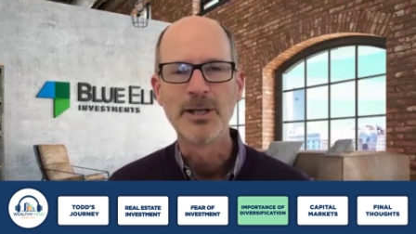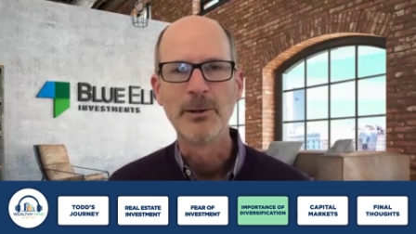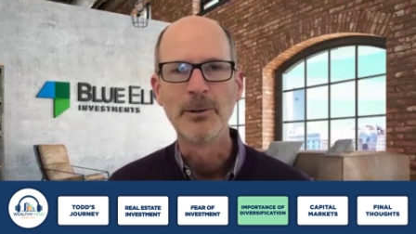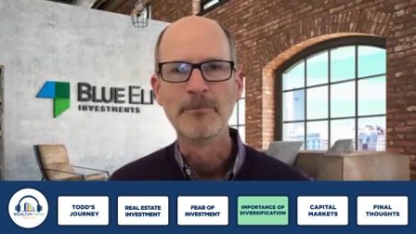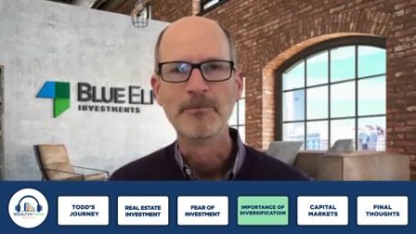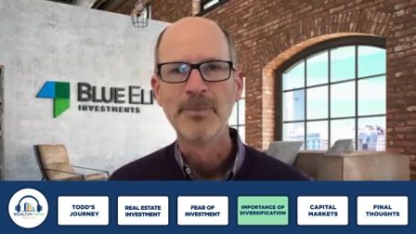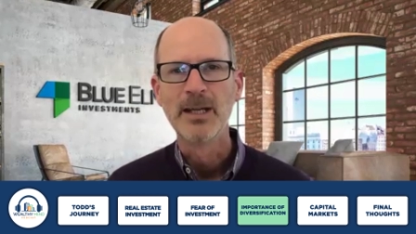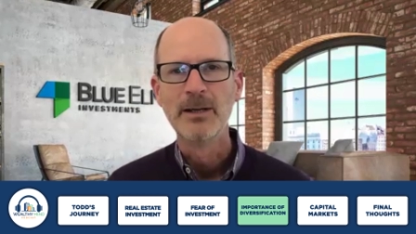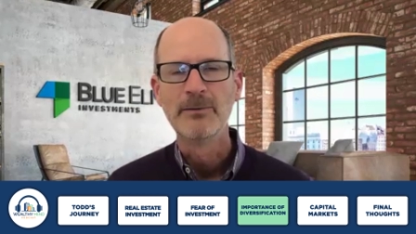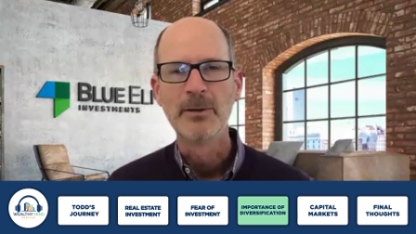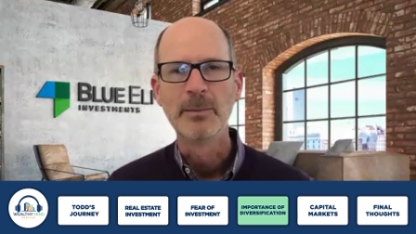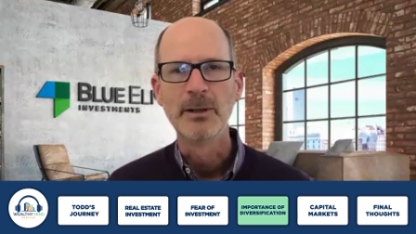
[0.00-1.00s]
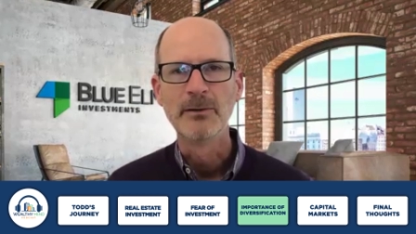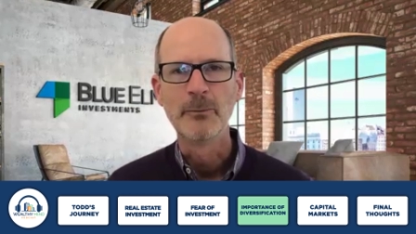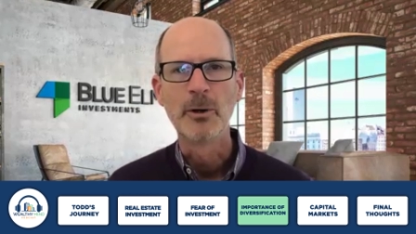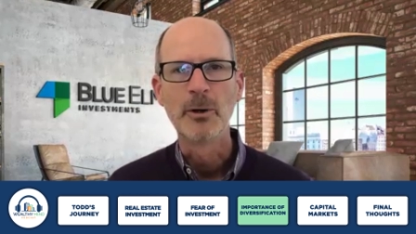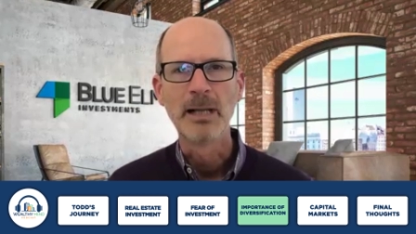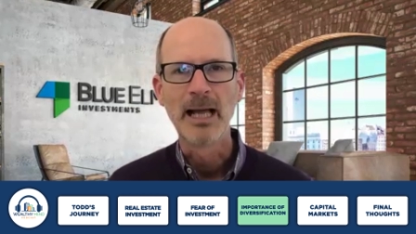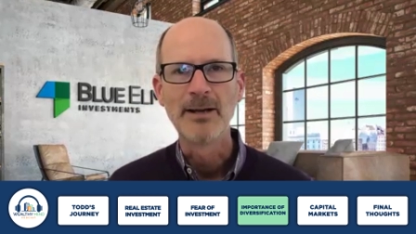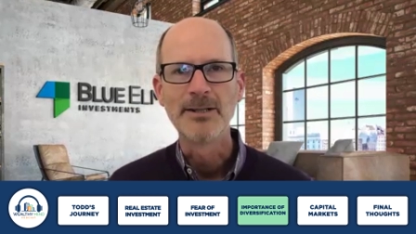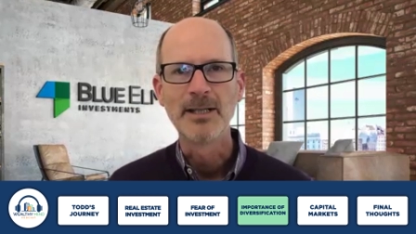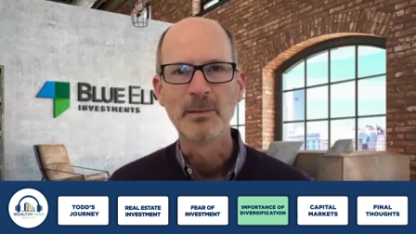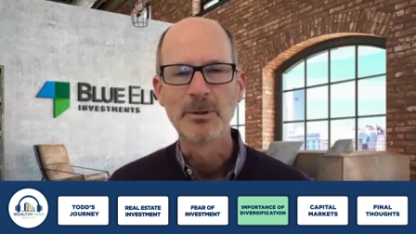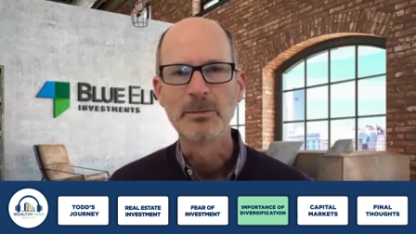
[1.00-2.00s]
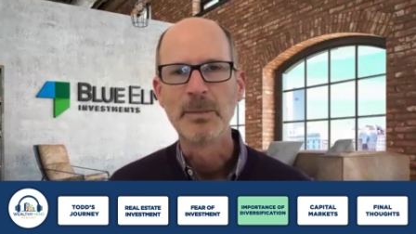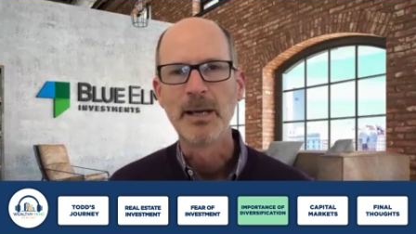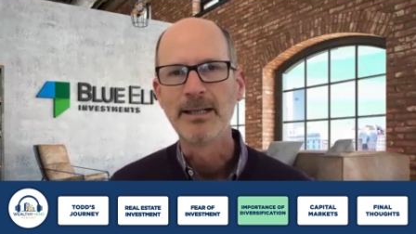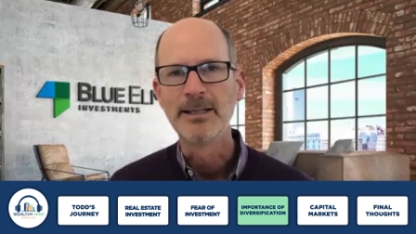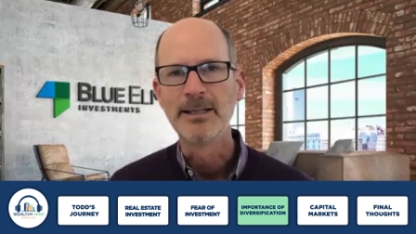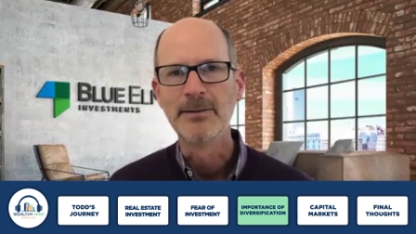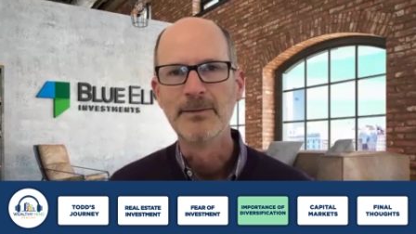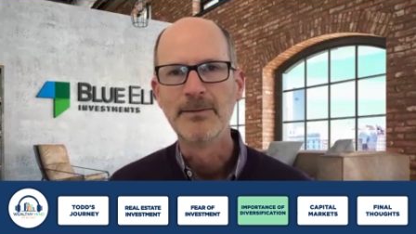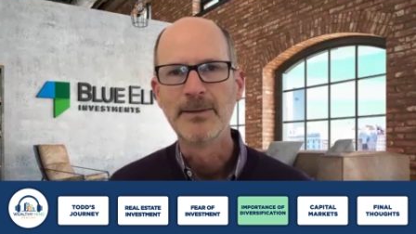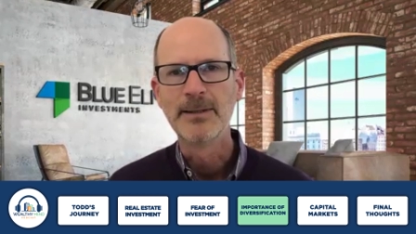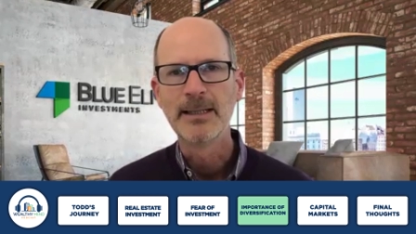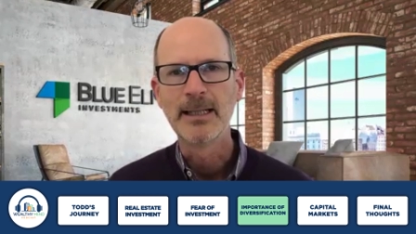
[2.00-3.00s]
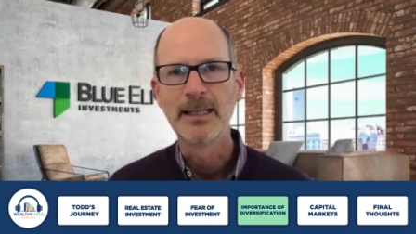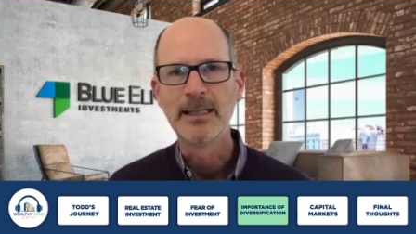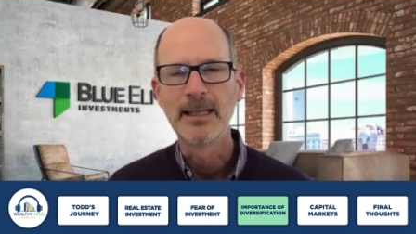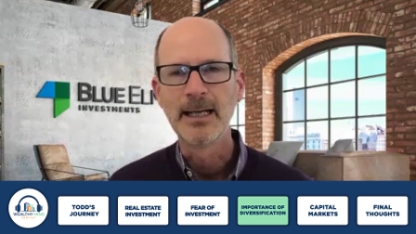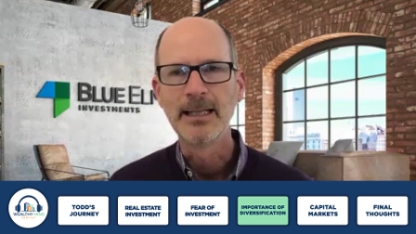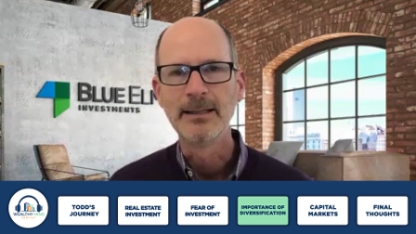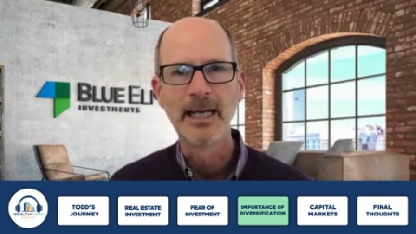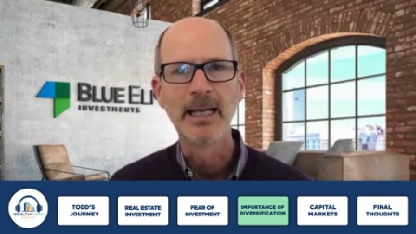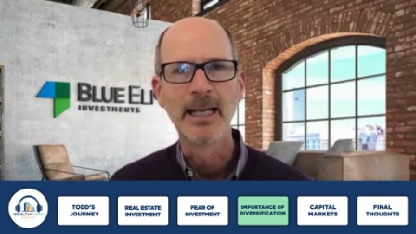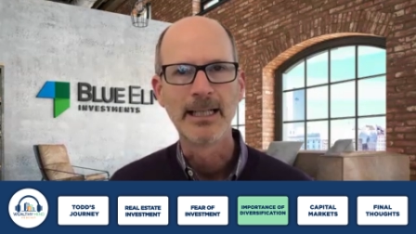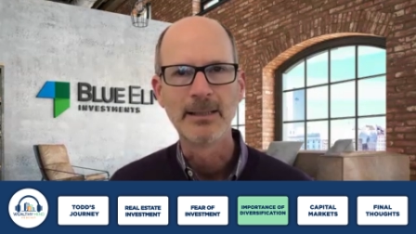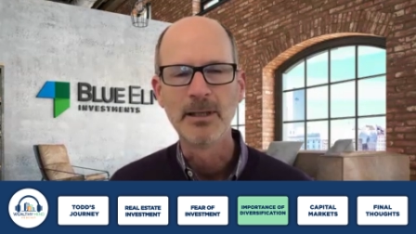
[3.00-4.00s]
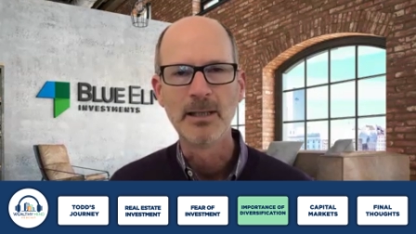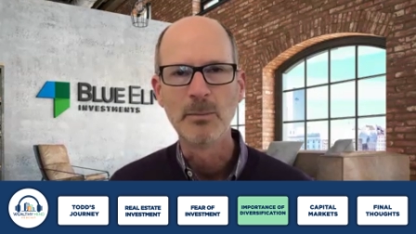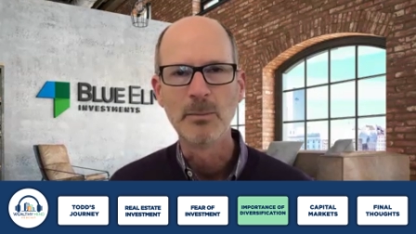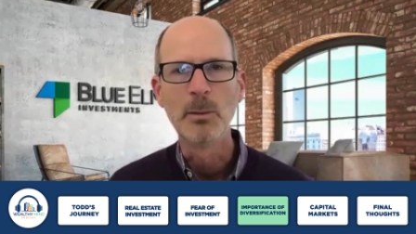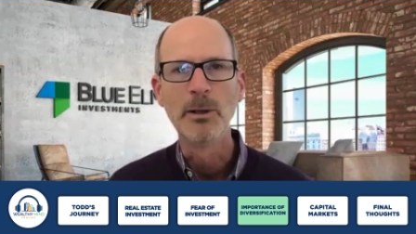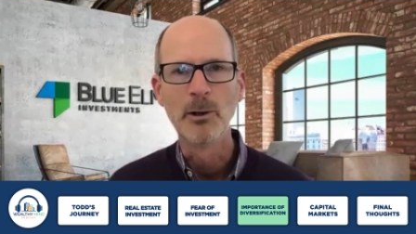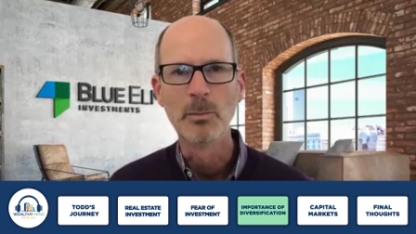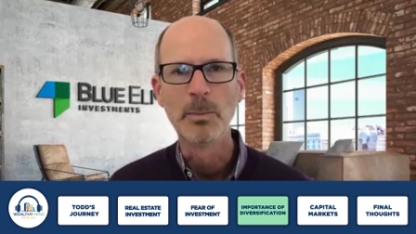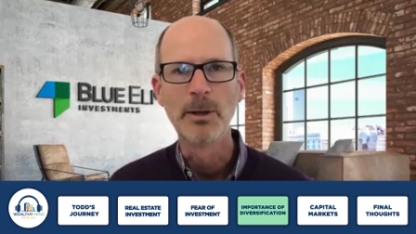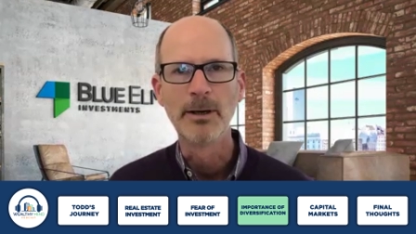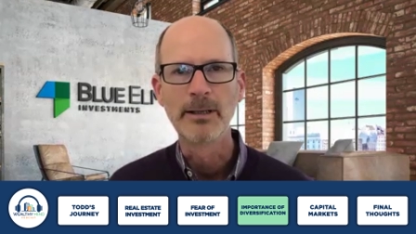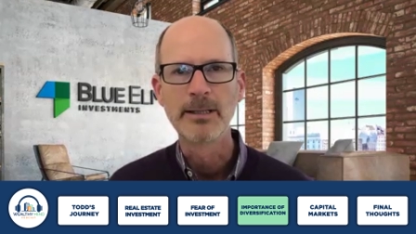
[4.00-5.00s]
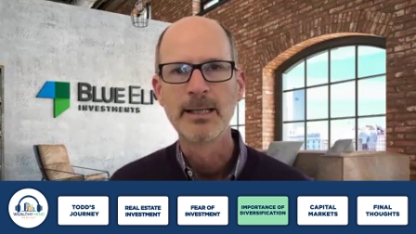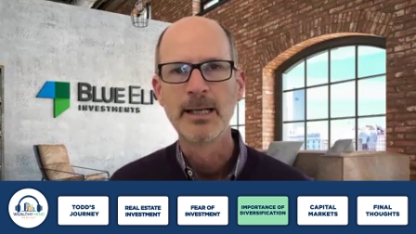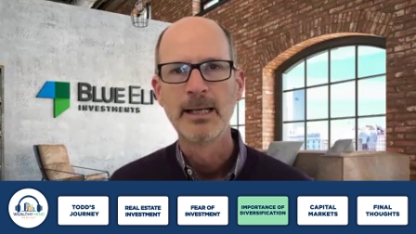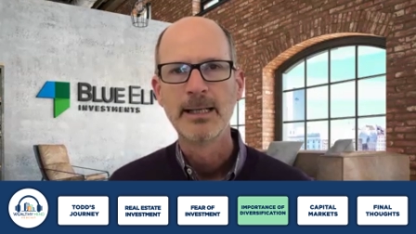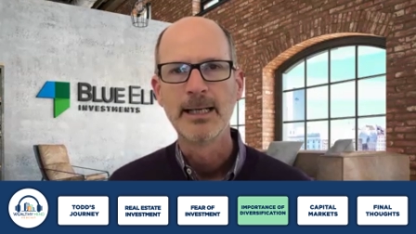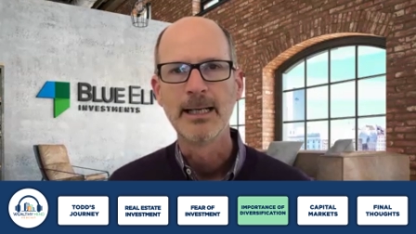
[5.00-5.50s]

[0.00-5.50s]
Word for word: So, from an affordable housing perspective, uh, I, I liked uh, mobile home parks.